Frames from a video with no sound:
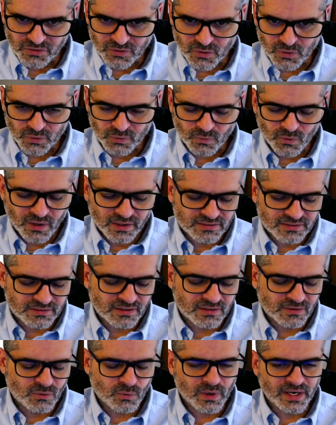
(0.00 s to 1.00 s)
hold
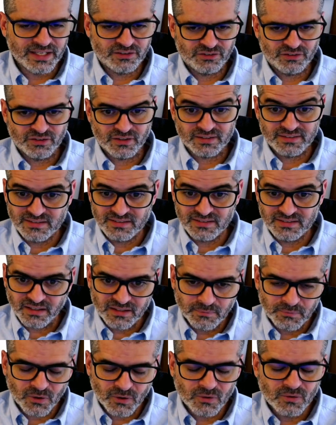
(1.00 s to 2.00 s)
water, why it's not
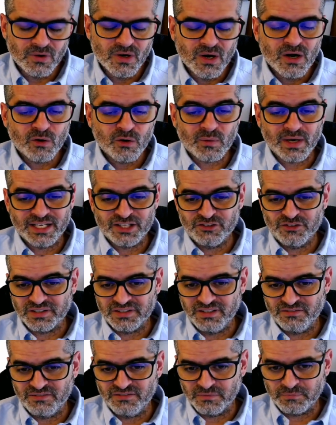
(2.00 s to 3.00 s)
tenable, why it's
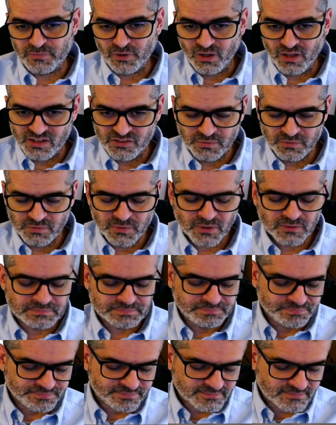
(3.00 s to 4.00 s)
not even plausible.
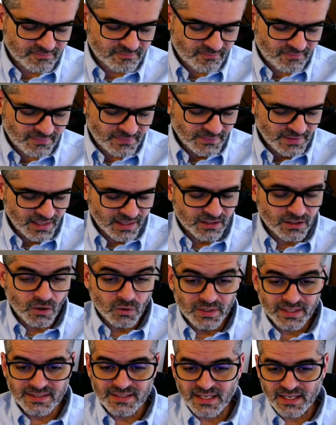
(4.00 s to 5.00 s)
And
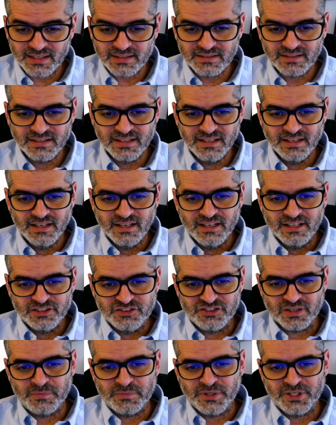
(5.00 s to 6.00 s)
only then
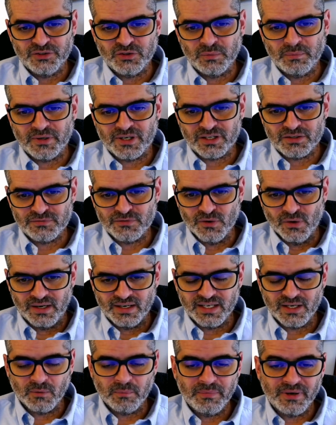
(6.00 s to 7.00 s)
jump into part 4.
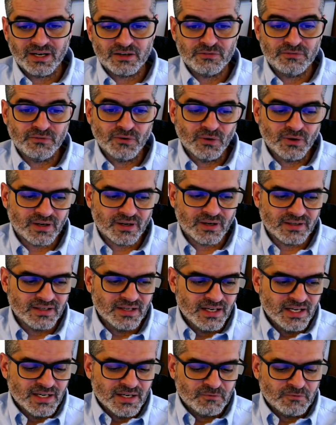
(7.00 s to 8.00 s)
Now, part 4
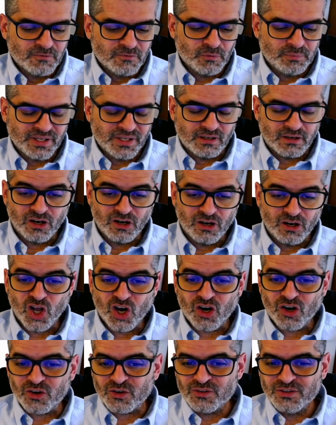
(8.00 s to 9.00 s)
will be
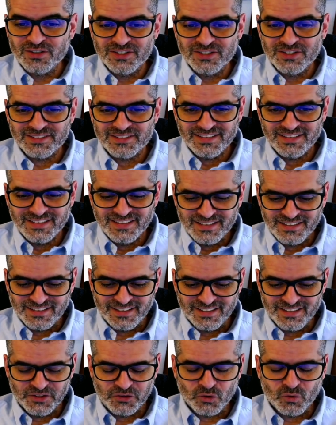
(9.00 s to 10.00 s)
long.
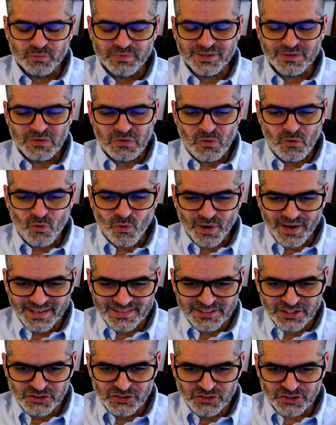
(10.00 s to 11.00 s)
It will be
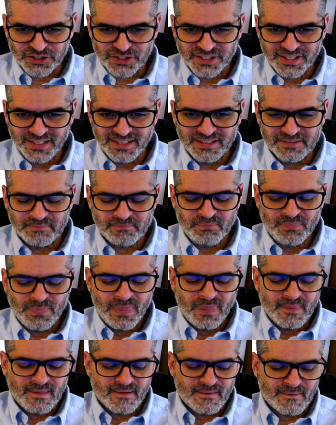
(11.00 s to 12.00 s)
quite a journey.
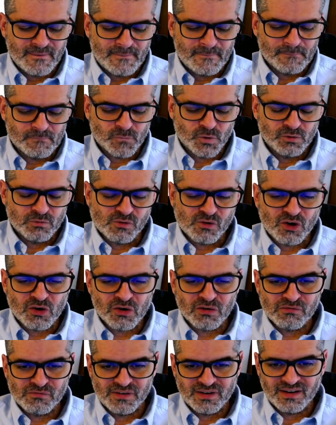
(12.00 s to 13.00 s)
We will
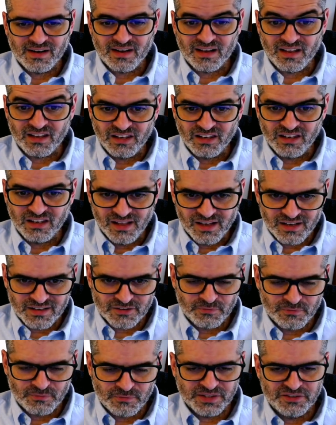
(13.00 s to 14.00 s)
cover a lot
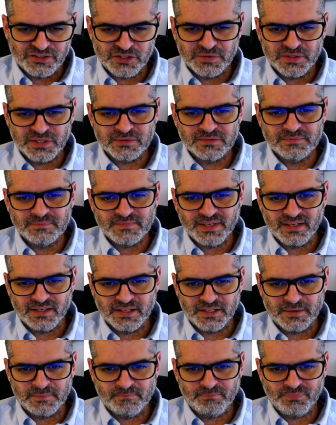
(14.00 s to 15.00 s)
of material
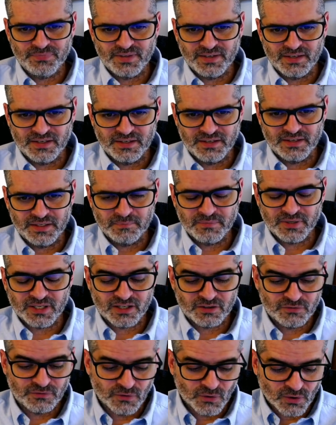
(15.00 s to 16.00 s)
in
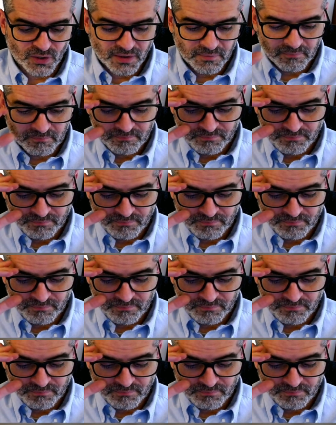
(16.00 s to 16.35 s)
part 4.